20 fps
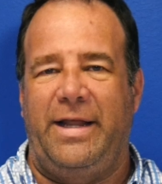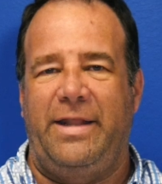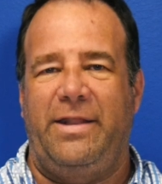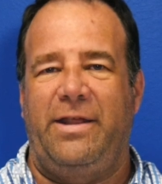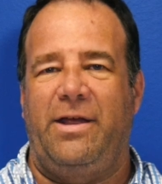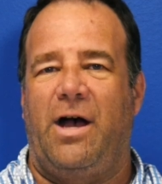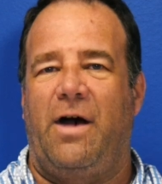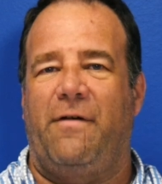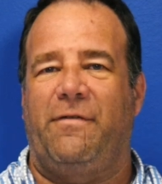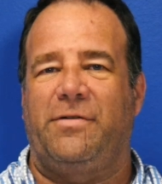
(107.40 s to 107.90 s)
In
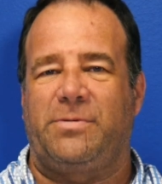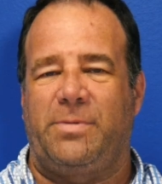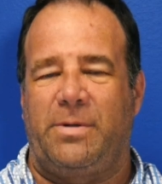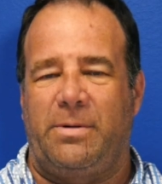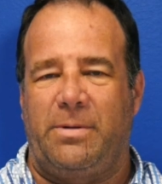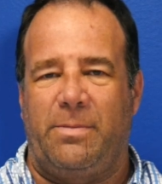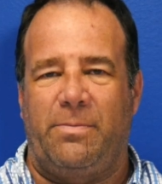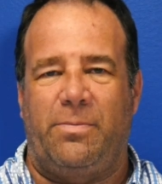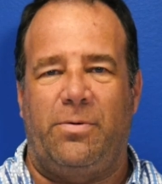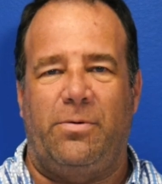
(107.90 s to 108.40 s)
the office, we've
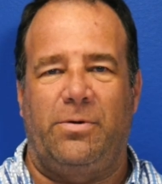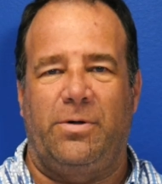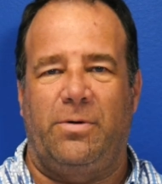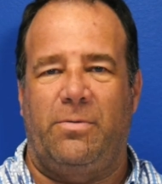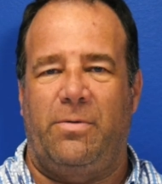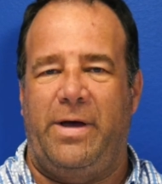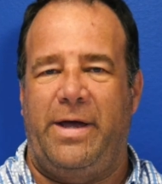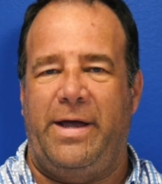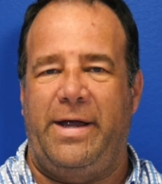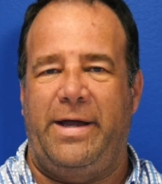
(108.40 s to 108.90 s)
been pulled
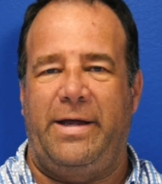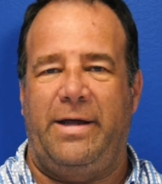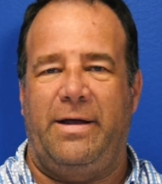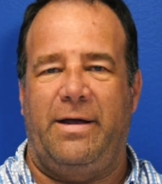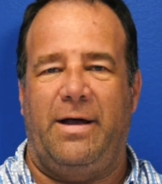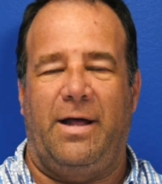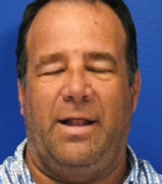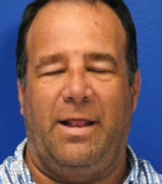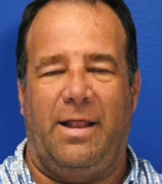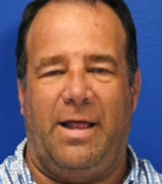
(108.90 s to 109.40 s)
away
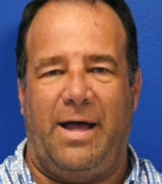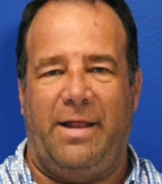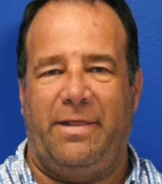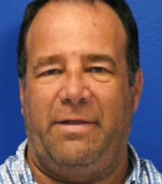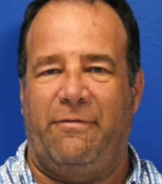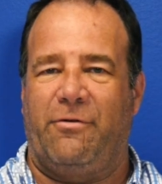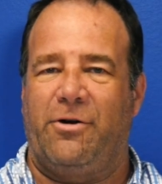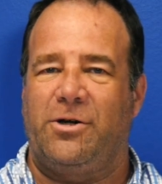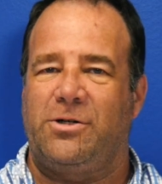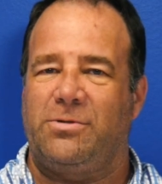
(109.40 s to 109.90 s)
a lot.
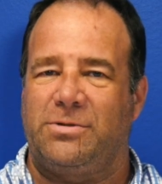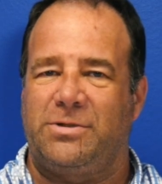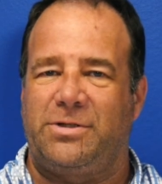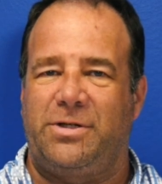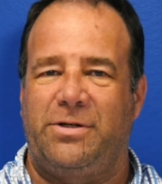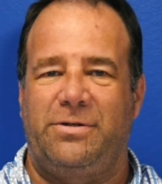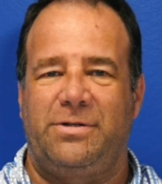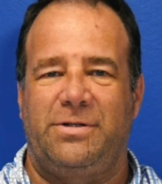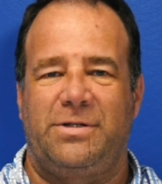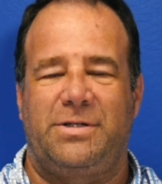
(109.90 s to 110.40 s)
The virtual
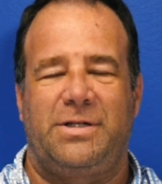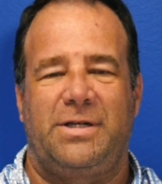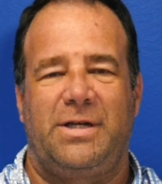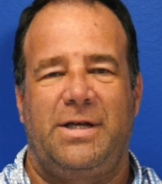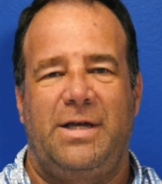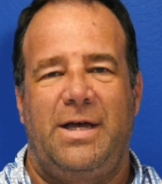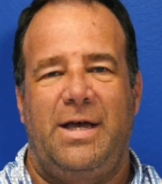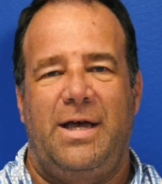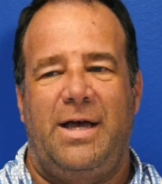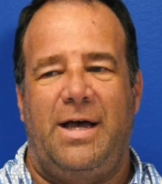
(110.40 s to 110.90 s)
students,
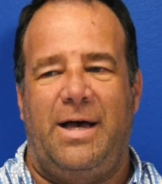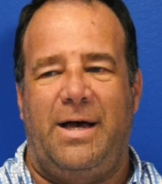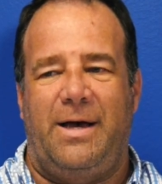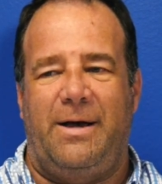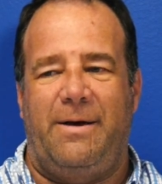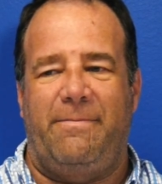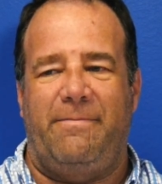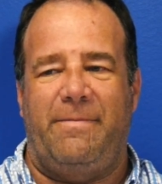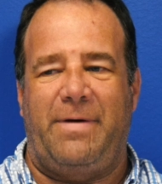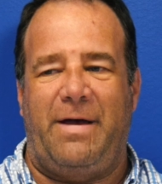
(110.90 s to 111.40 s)

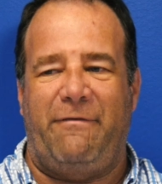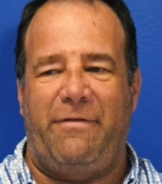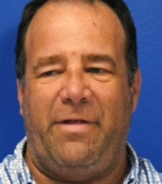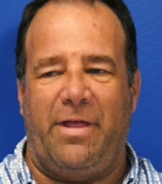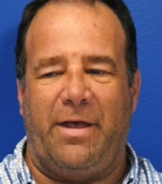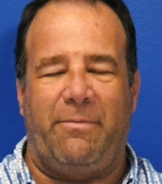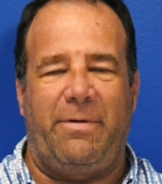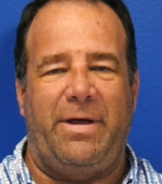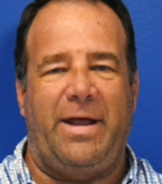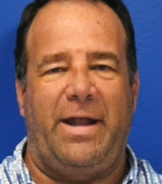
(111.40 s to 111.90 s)
I felt
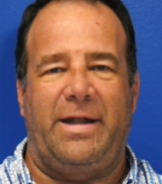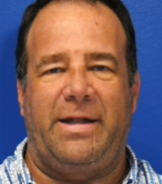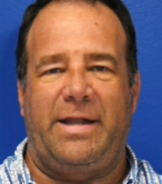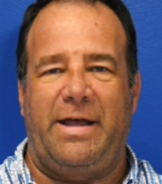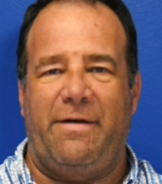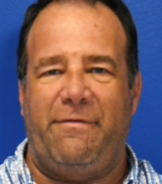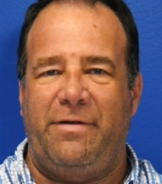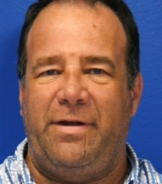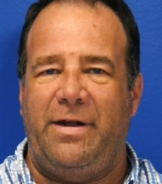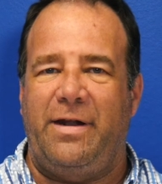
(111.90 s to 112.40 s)
like we had a
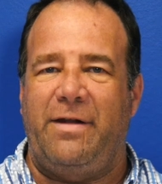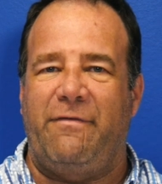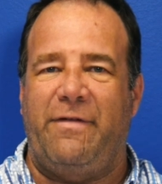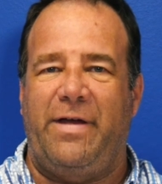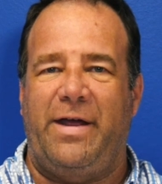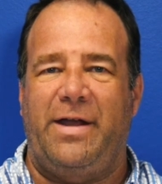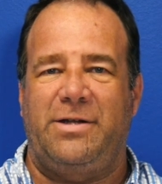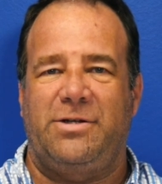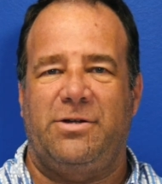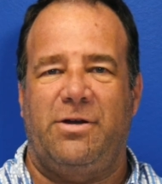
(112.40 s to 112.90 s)
definite
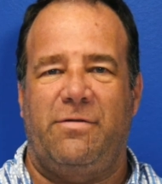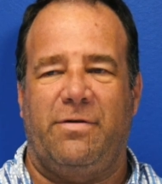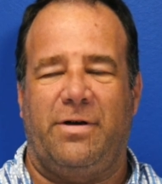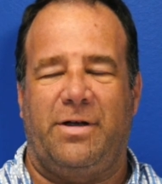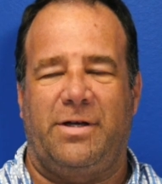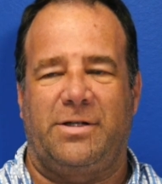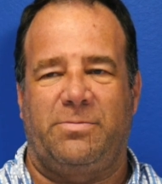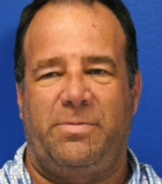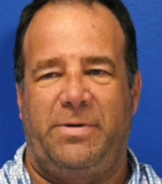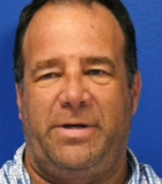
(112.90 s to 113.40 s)
advantage over
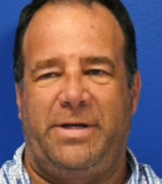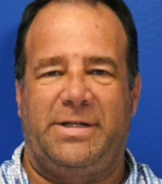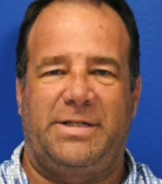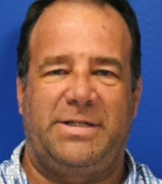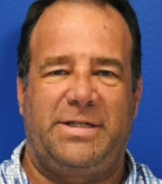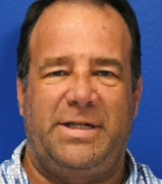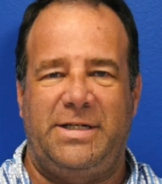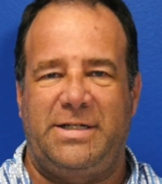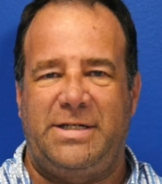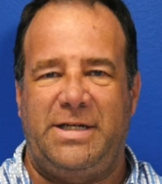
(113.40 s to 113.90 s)
because we could
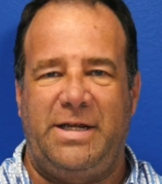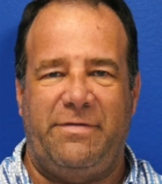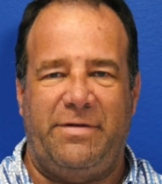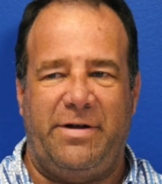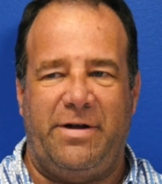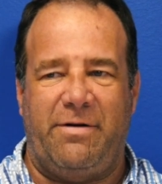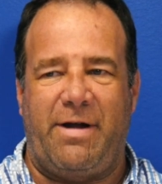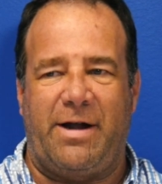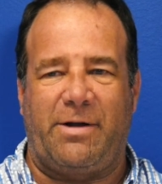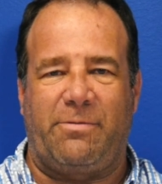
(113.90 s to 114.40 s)
see Steve and
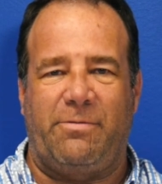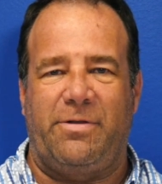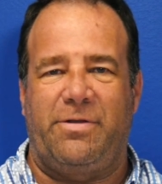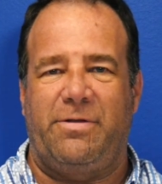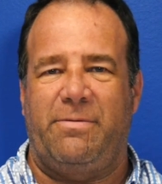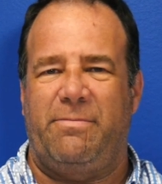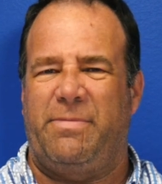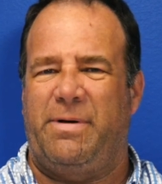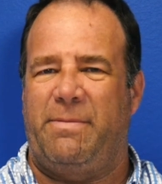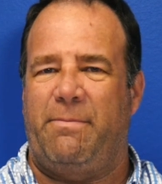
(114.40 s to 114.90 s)
interact with
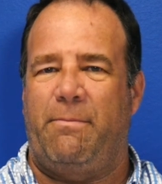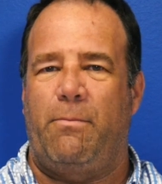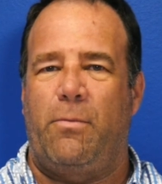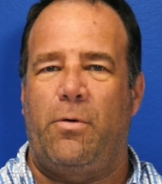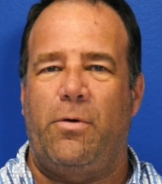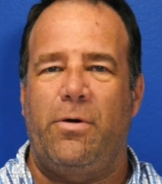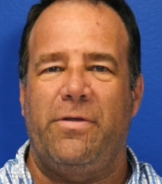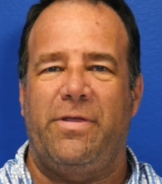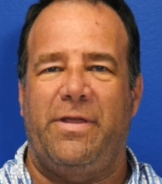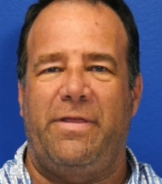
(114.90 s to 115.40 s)
them, but
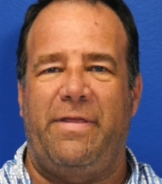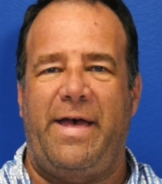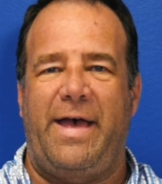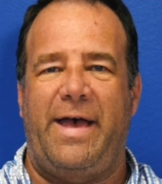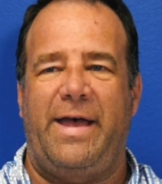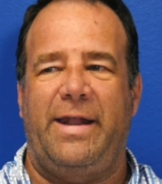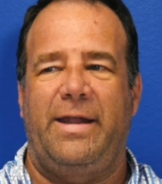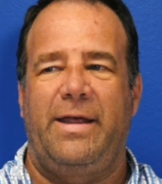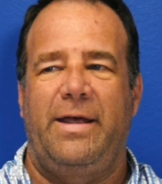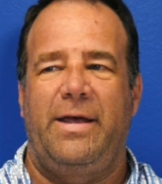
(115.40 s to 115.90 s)
more than
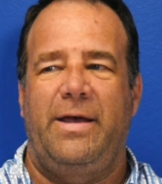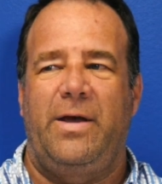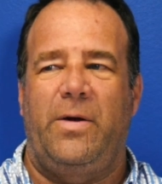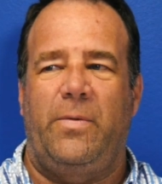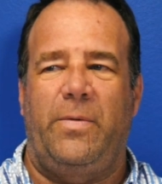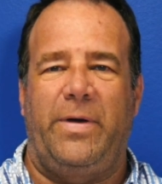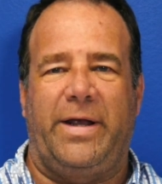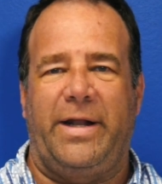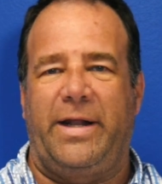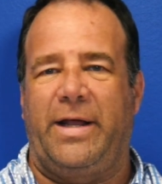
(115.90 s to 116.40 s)
that,
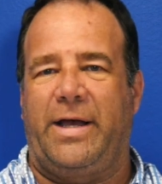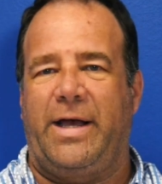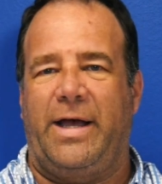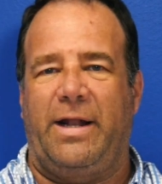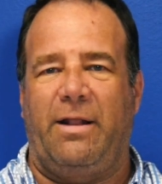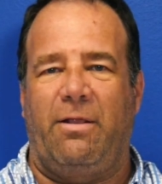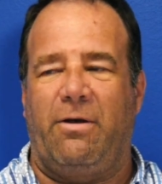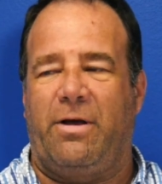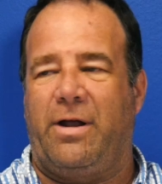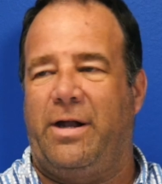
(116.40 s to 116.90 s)
we could
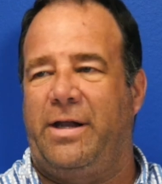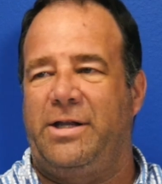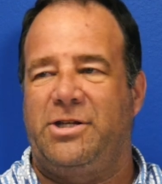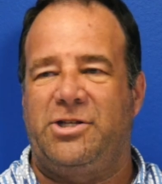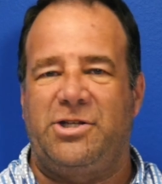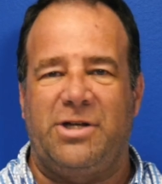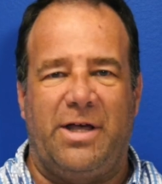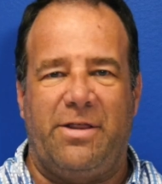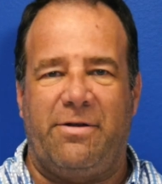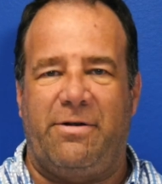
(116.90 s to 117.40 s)
kind of look on
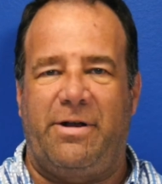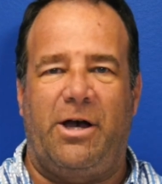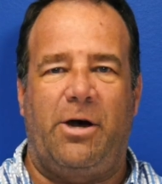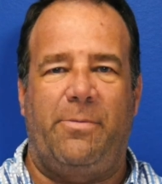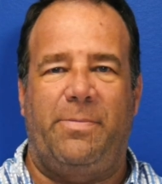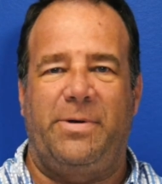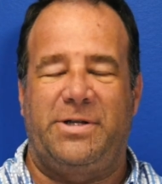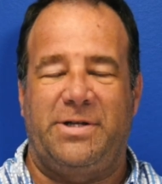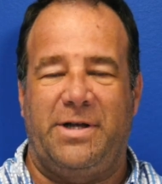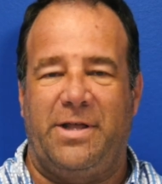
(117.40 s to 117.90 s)
each other and
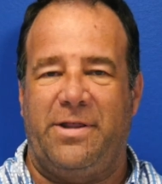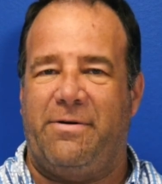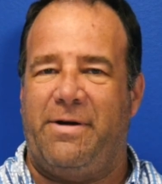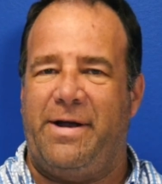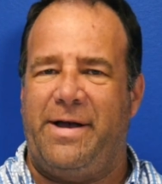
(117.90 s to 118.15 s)
help each other